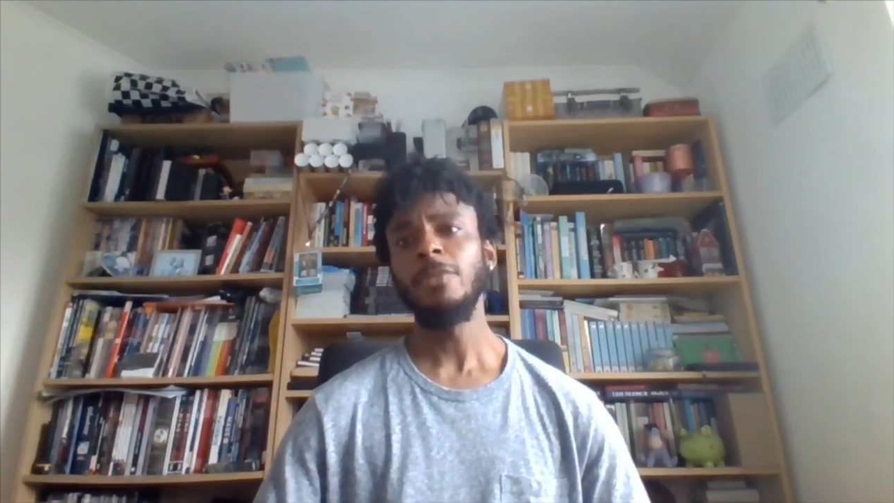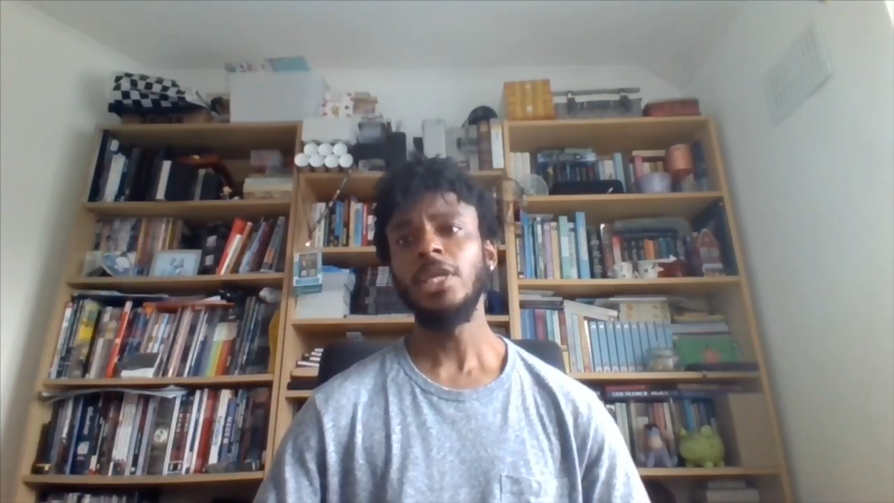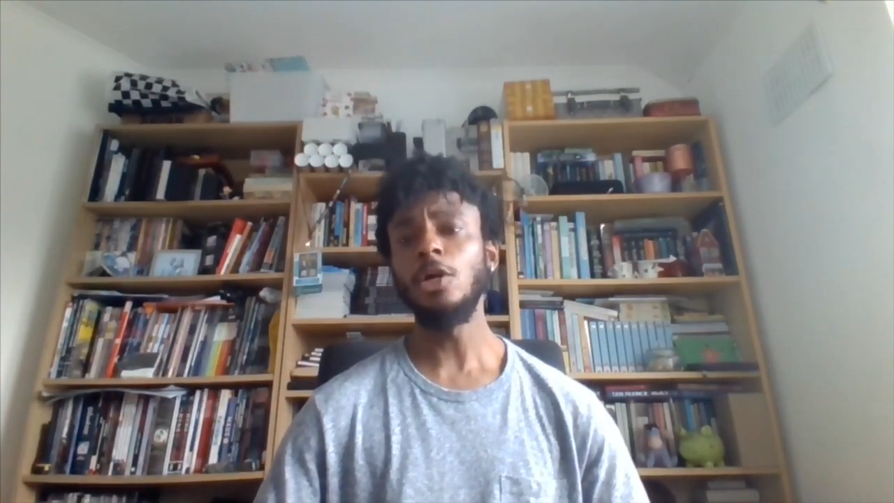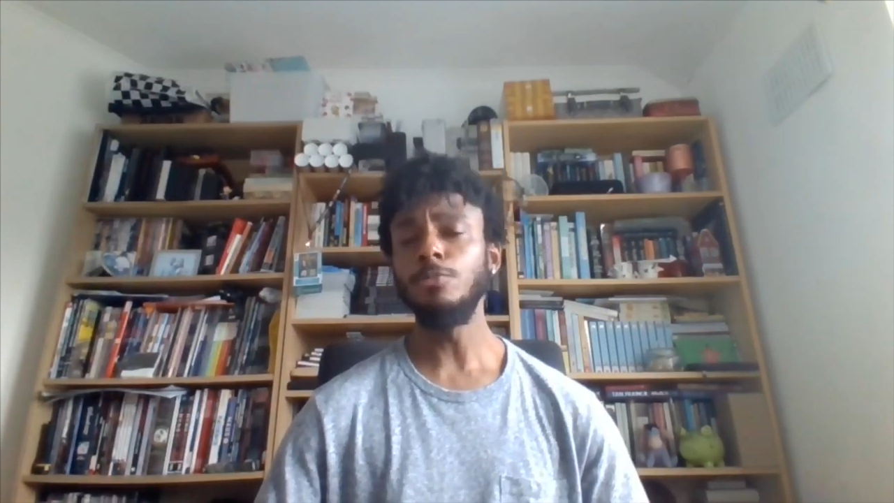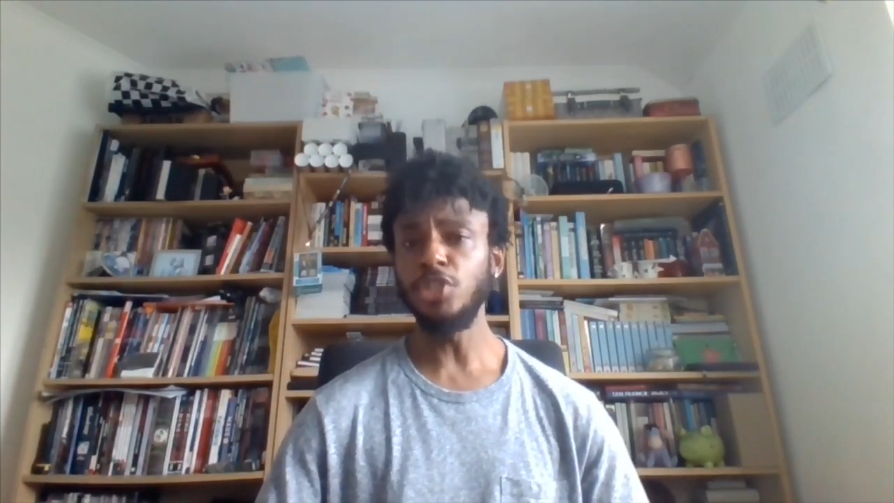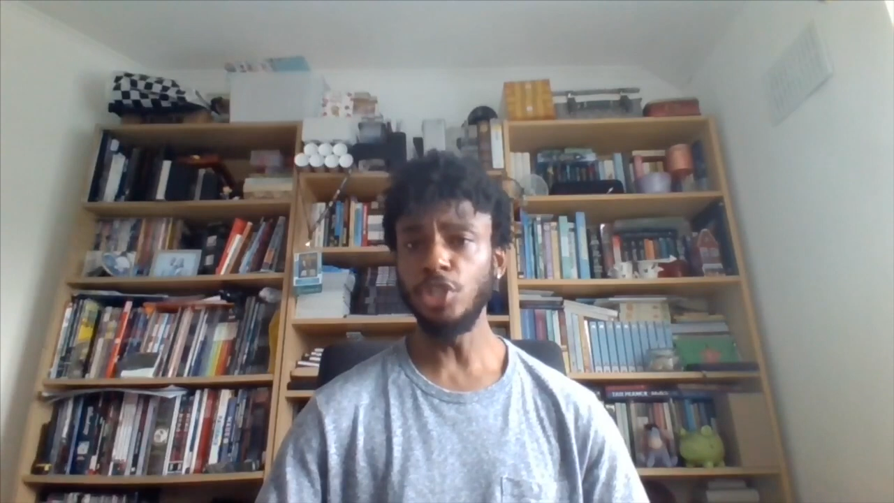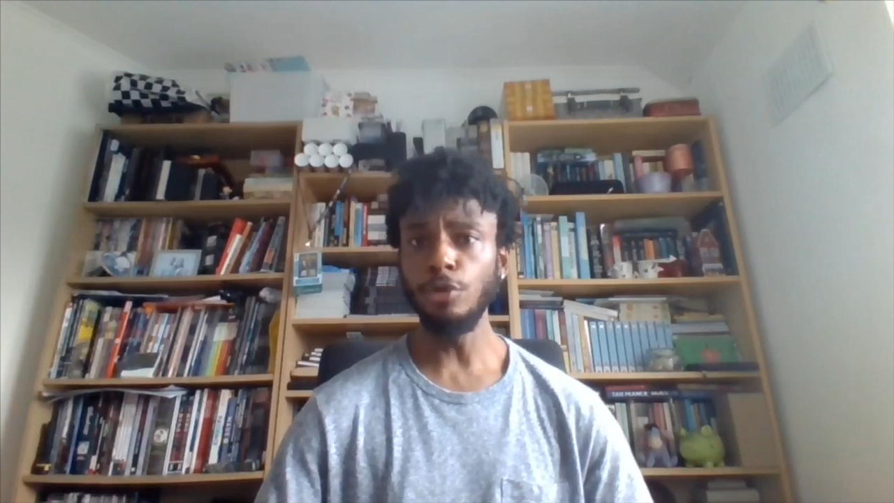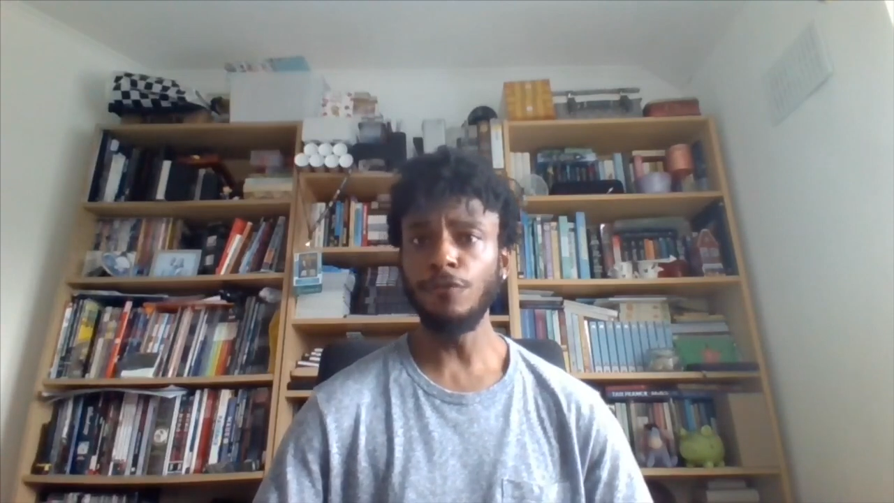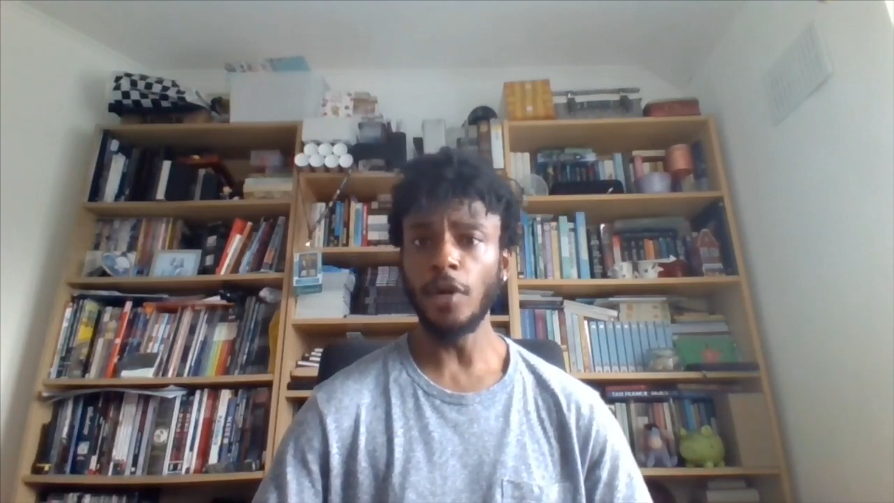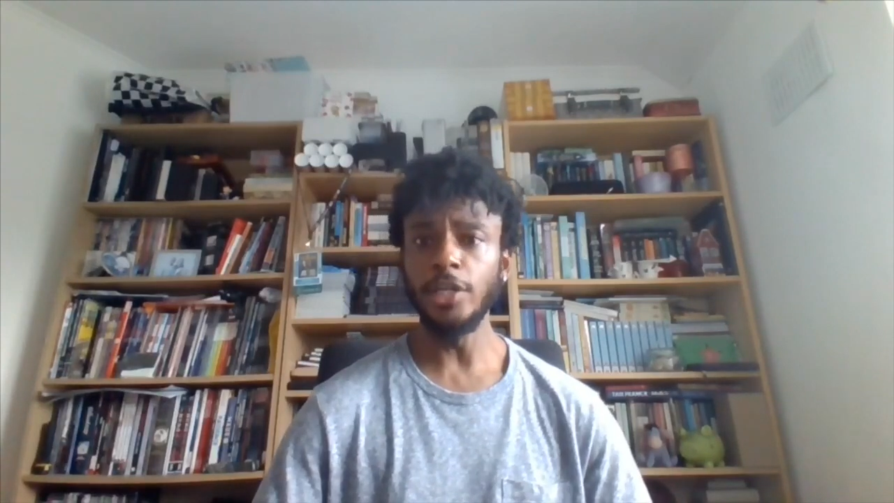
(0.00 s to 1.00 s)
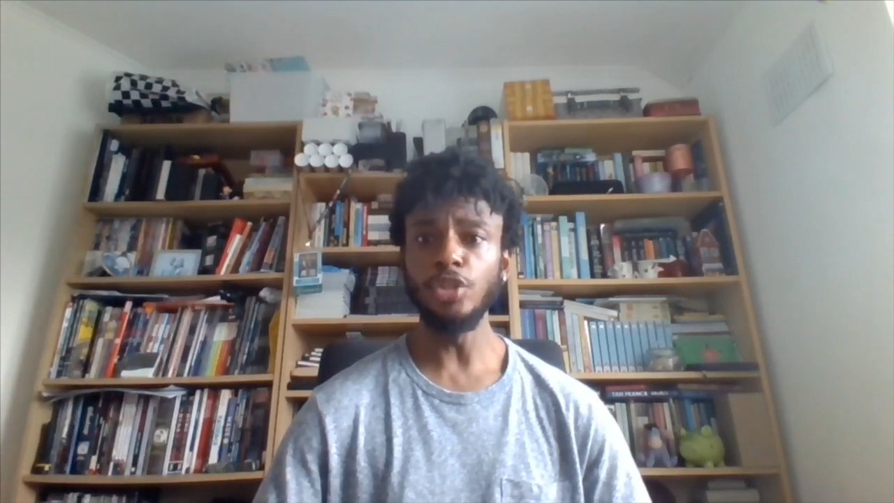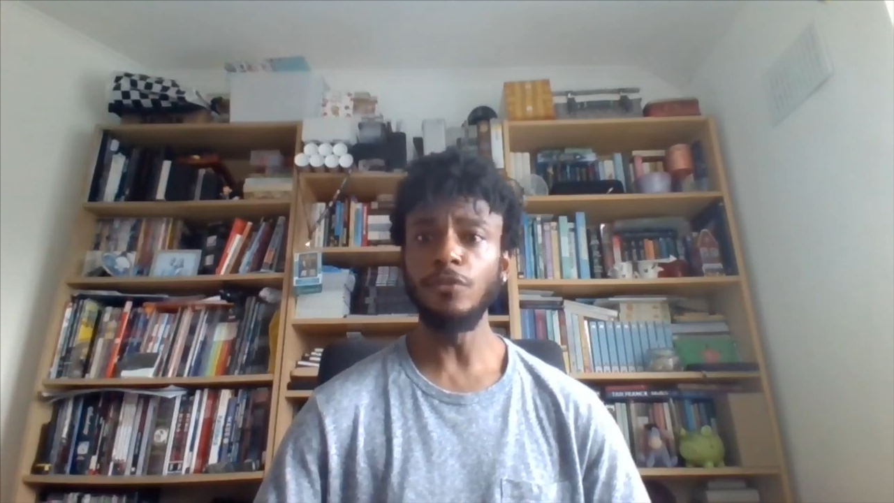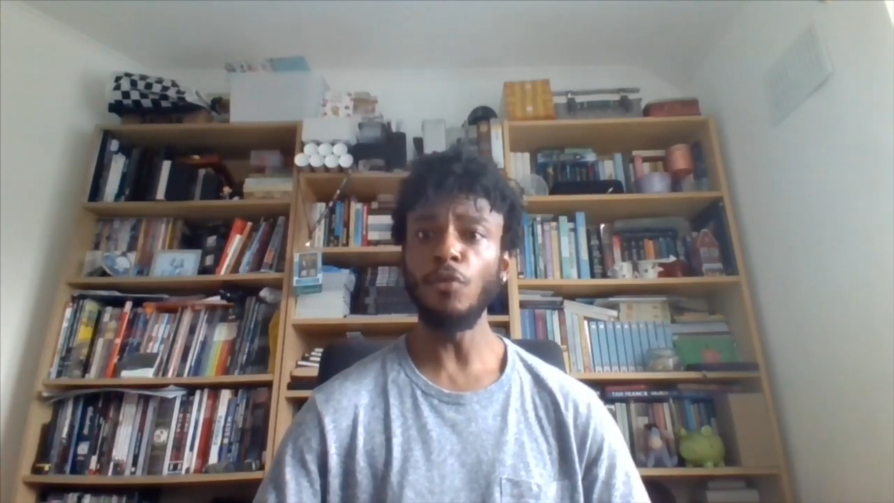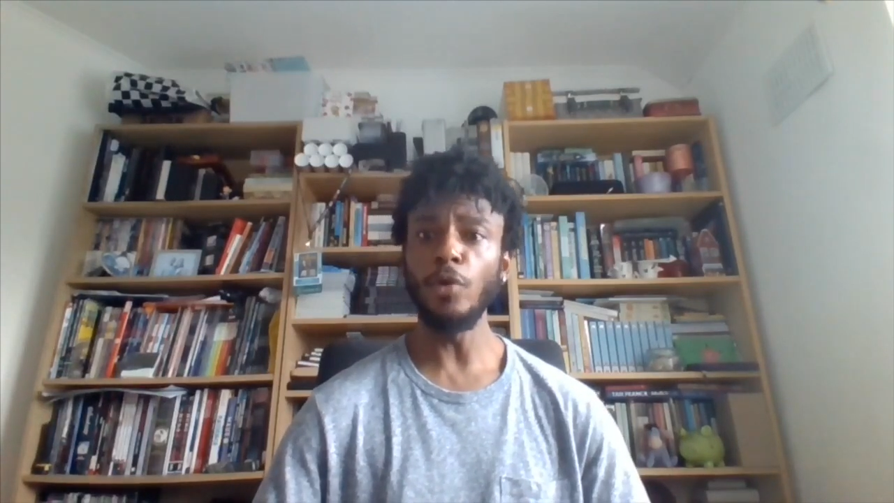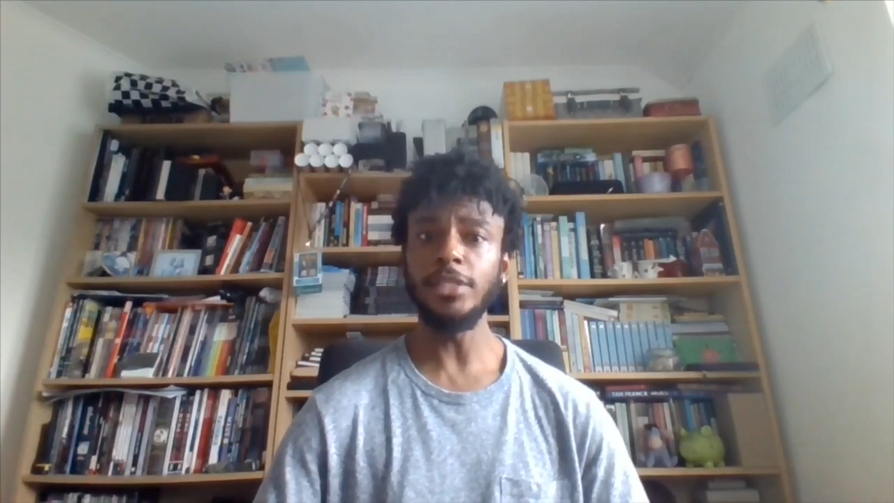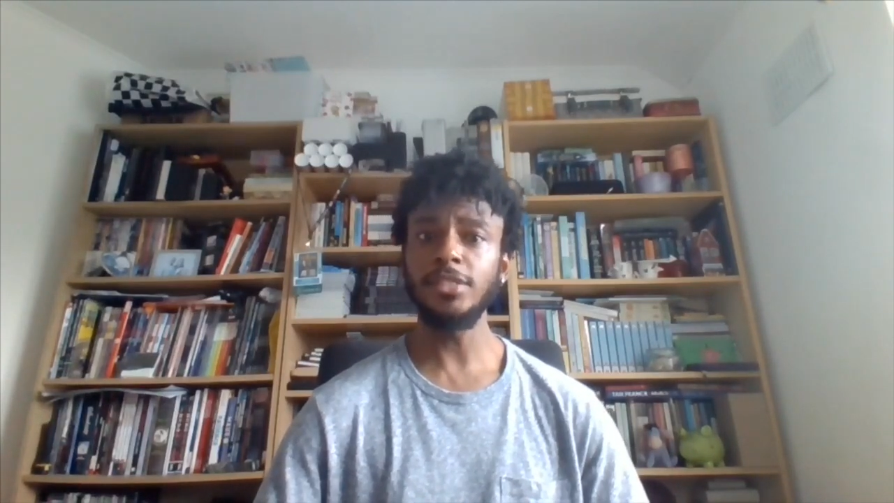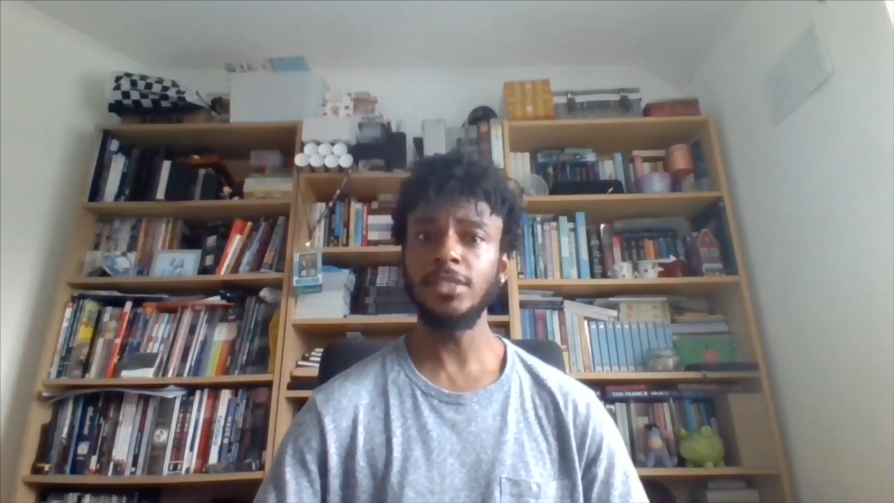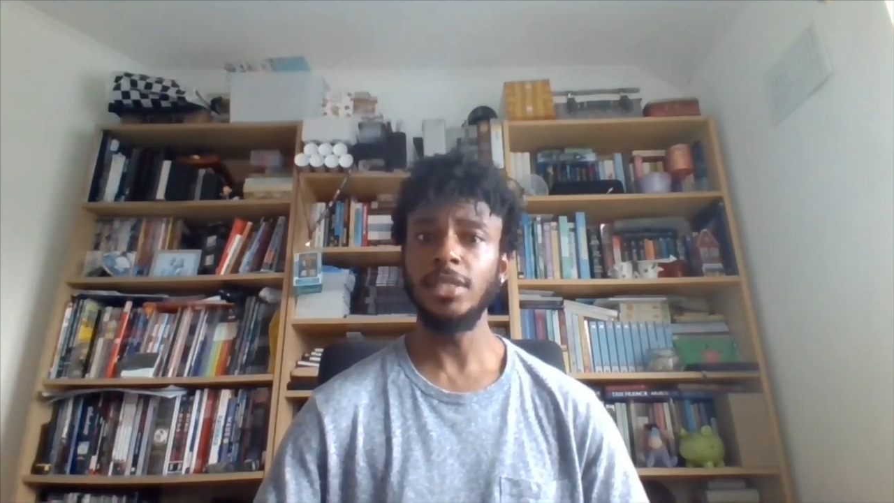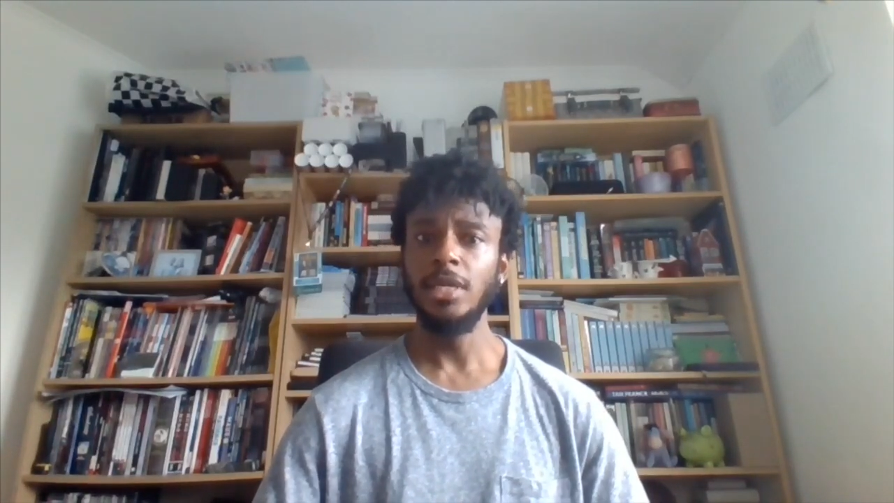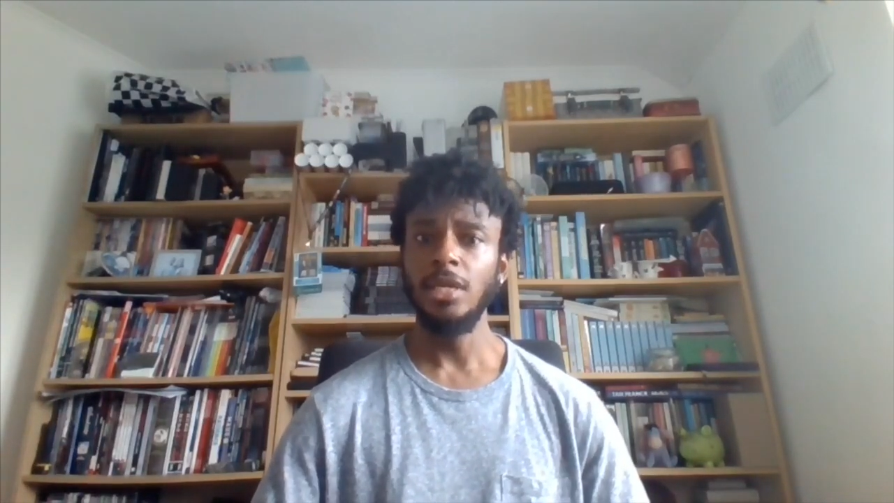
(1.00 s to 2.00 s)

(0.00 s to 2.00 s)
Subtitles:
it helps you find your voice,